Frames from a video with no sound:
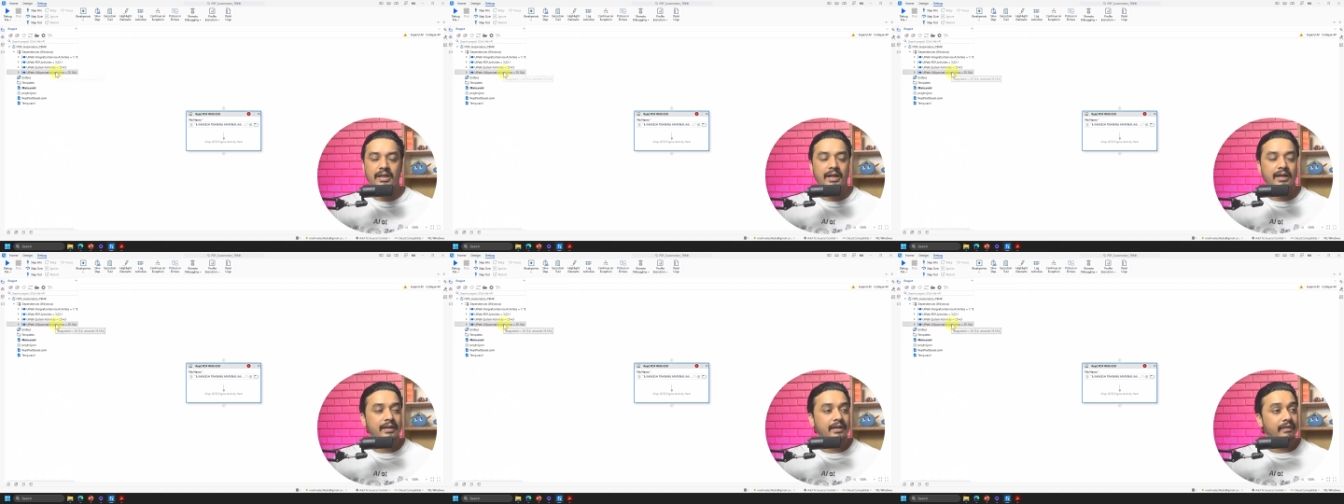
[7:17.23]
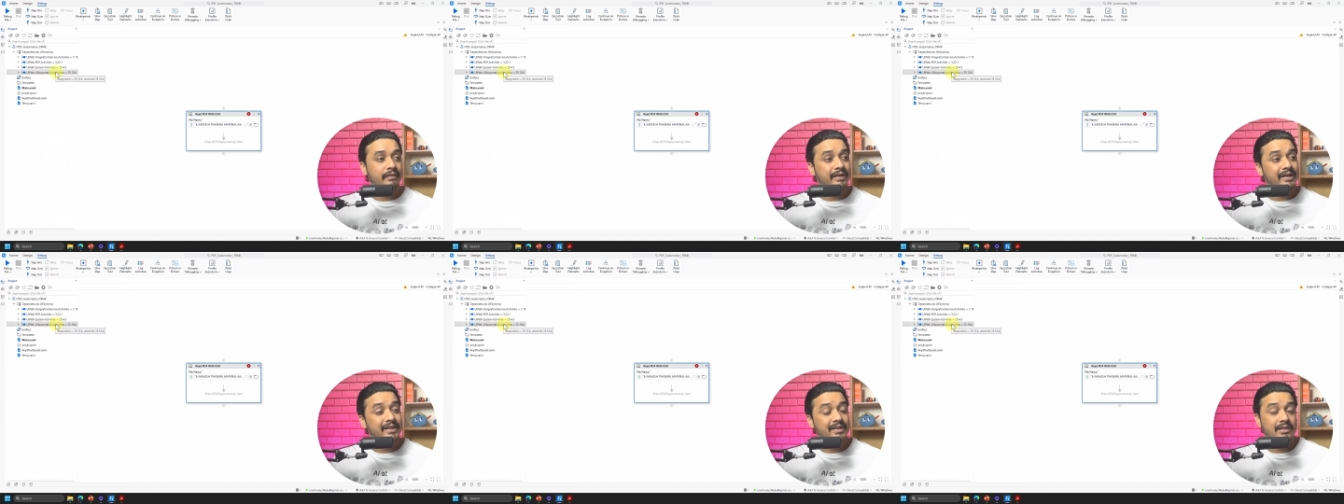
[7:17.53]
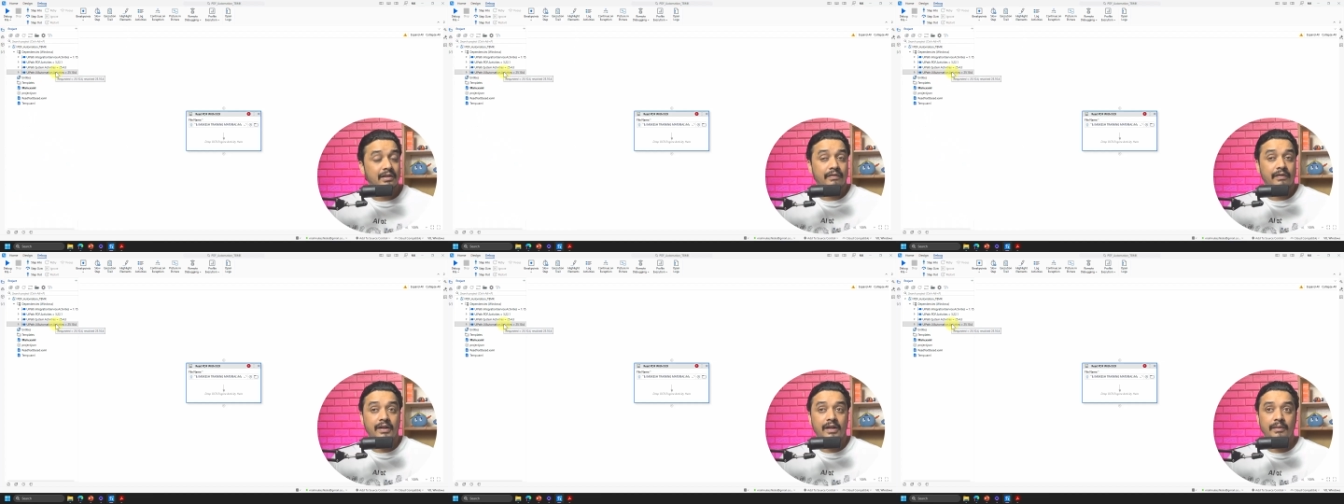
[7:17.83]

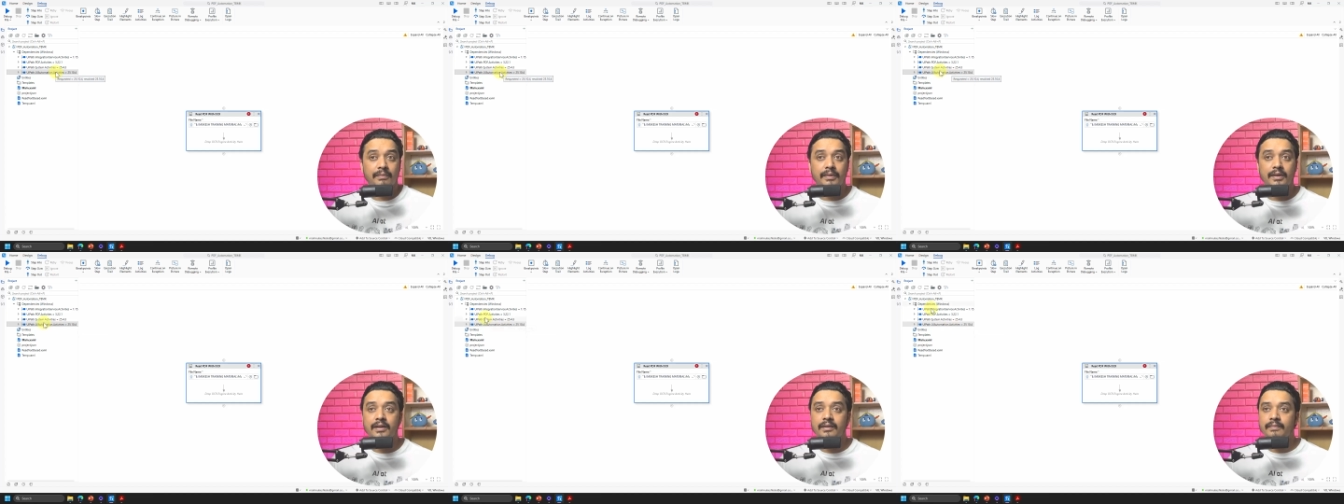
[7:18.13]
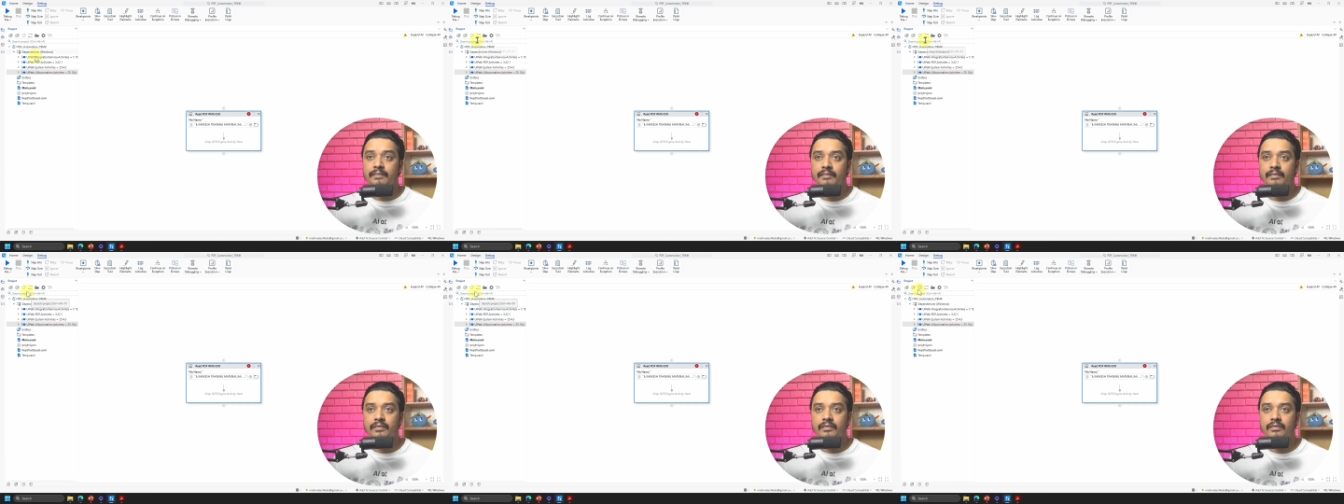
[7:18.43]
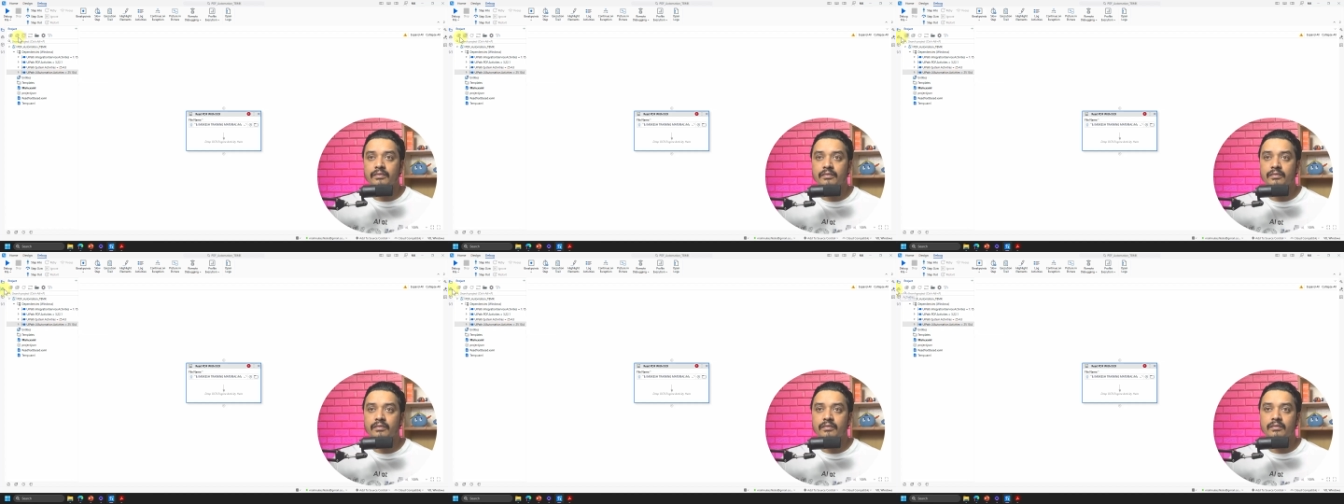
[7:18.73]
activities available,
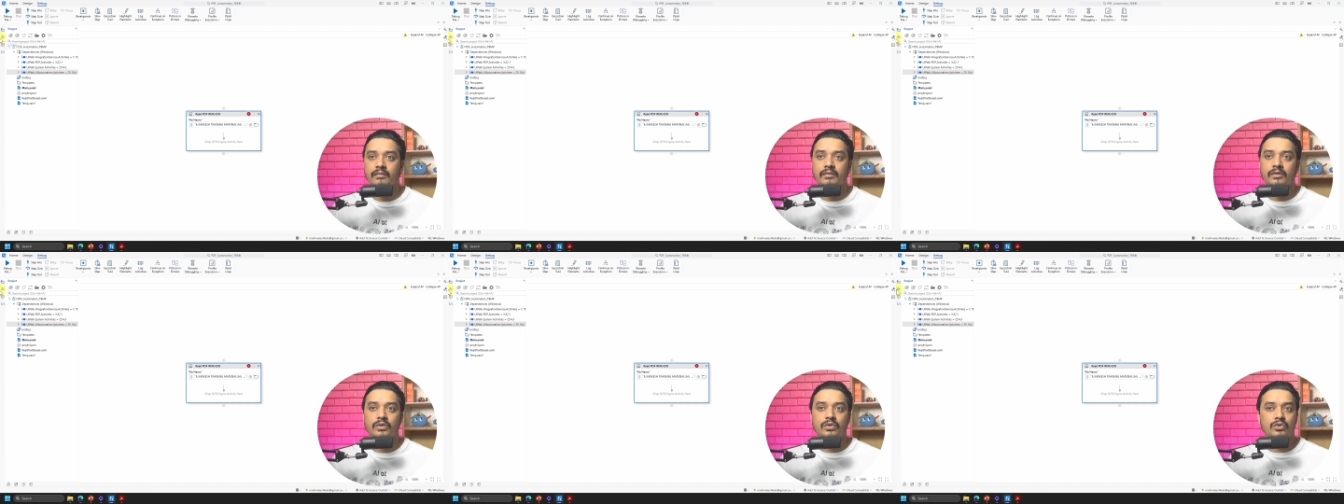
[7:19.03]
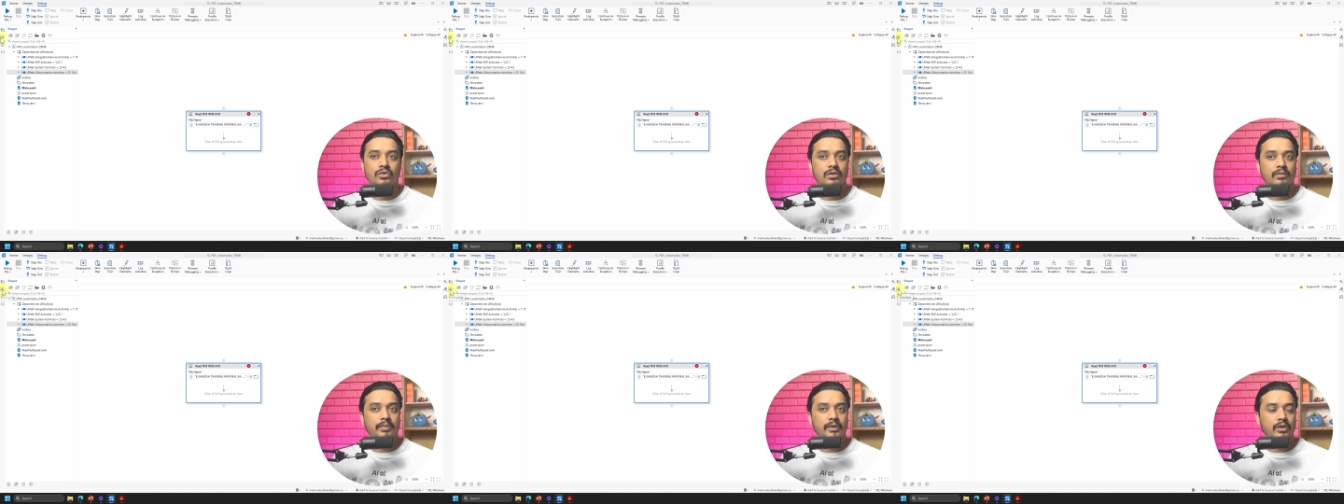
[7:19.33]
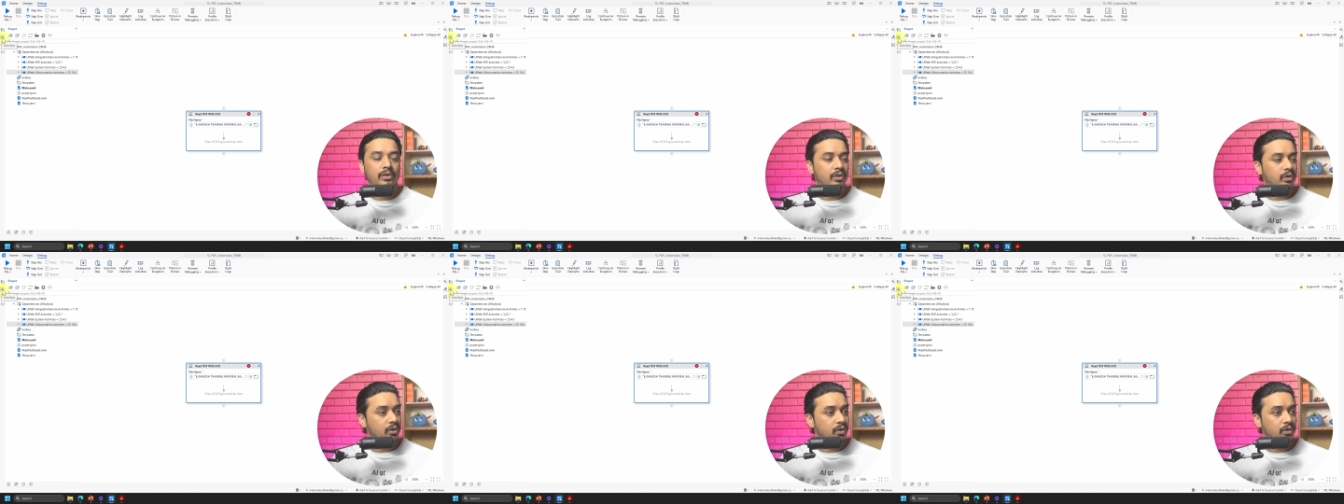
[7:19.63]
you should be
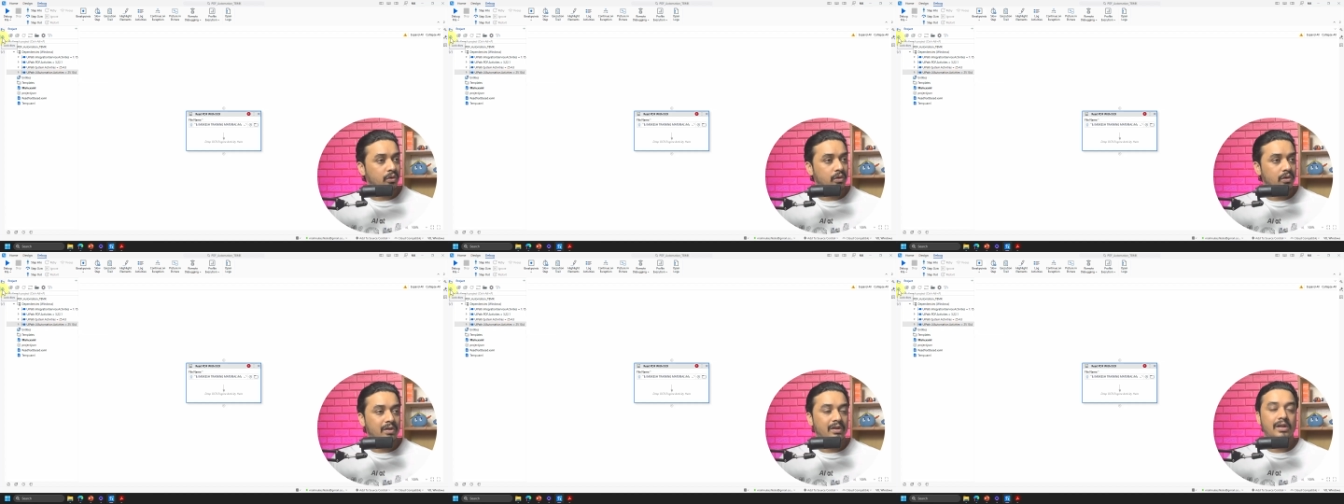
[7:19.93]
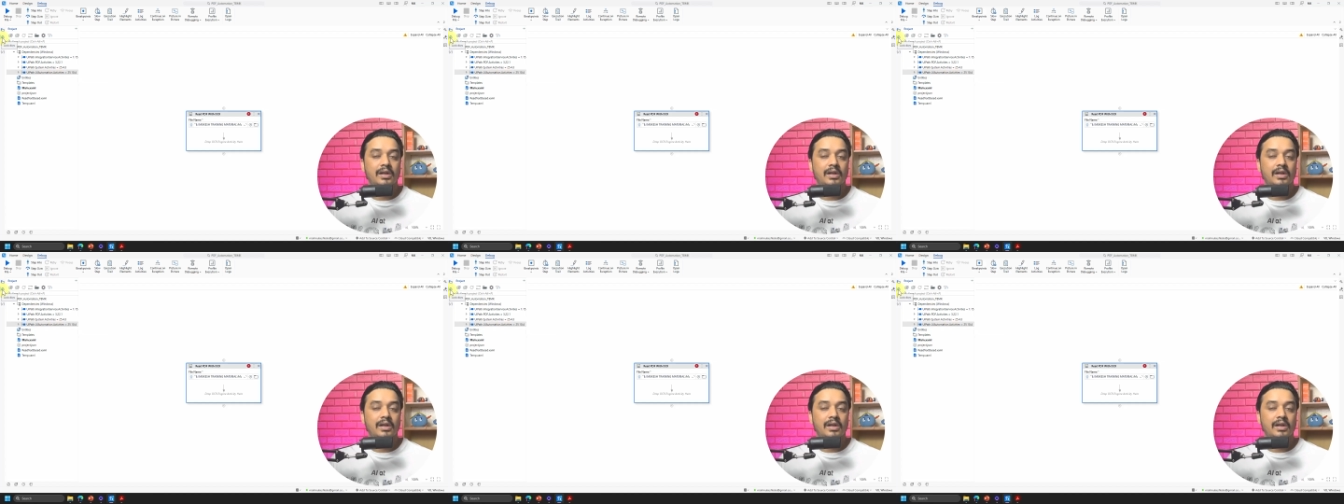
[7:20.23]
good to go.